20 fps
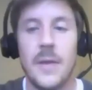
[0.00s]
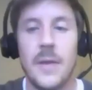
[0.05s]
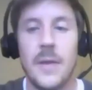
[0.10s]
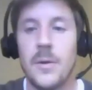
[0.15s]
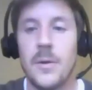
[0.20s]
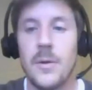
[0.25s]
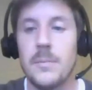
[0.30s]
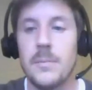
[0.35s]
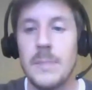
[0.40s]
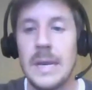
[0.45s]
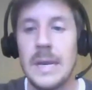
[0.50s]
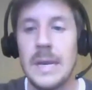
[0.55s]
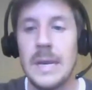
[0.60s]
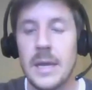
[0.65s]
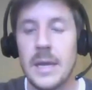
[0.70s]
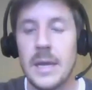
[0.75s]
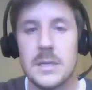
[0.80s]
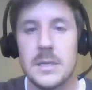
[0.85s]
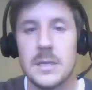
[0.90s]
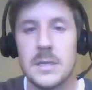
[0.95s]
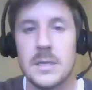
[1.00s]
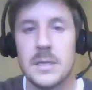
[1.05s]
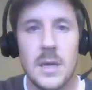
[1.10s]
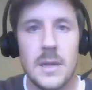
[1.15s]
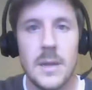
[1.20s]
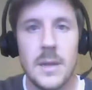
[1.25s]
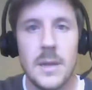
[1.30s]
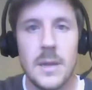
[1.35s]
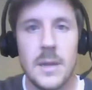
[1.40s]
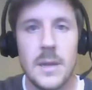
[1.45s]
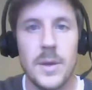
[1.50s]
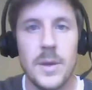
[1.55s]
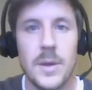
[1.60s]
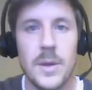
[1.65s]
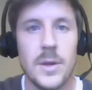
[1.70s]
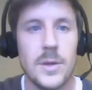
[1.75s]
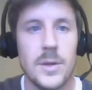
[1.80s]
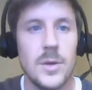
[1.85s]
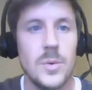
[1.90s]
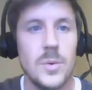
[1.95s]
other meanings that we
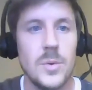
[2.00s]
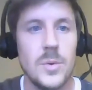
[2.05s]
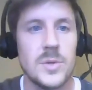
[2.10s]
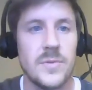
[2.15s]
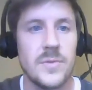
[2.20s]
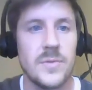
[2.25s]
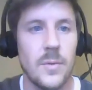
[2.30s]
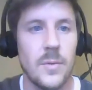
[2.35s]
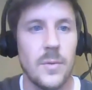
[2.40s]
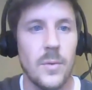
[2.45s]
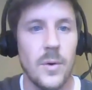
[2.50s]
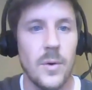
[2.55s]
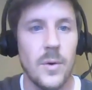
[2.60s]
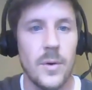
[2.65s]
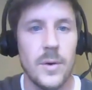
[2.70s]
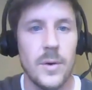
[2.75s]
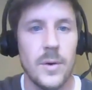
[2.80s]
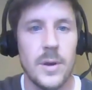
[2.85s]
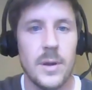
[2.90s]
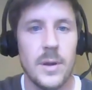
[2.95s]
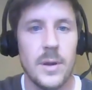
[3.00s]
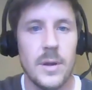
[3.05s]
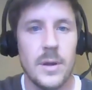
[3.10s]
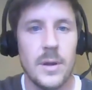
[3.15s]
could use for the word.